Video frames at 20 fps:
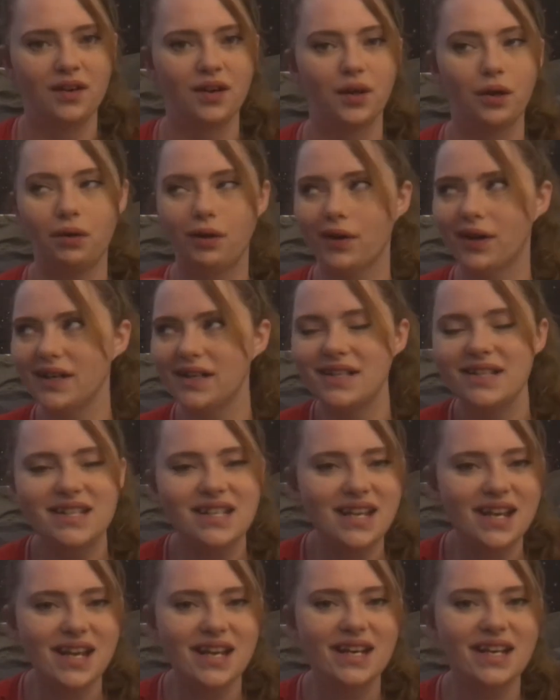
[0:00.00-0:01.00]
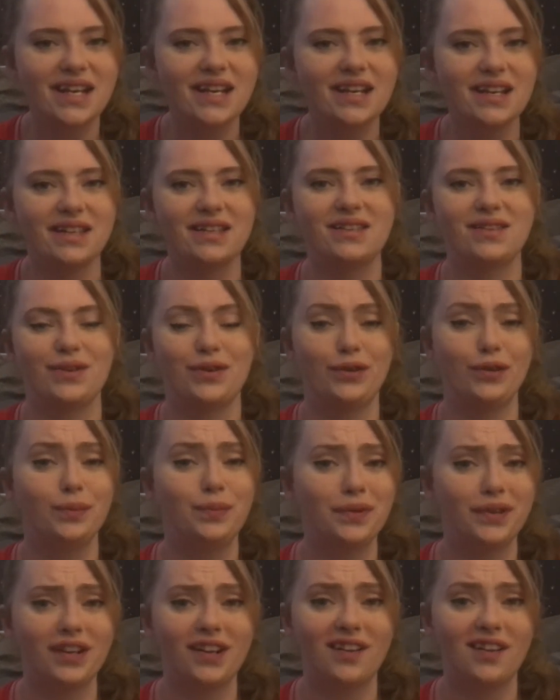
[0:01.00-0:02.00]
quarantinis,
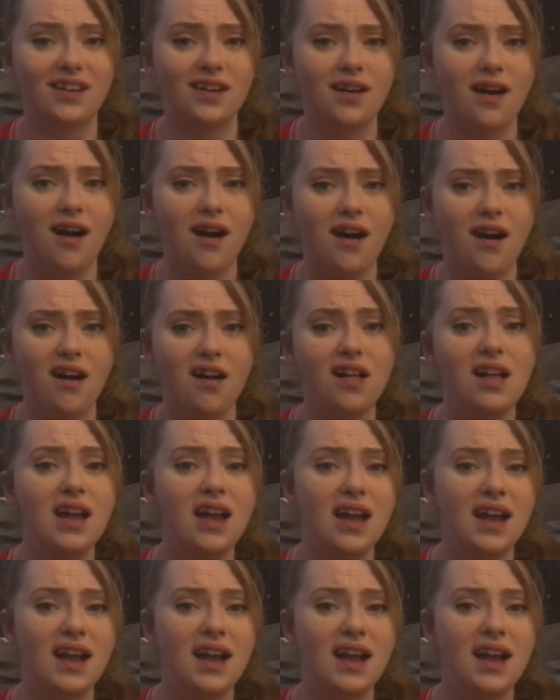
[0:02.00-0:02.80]
Uber alcohol,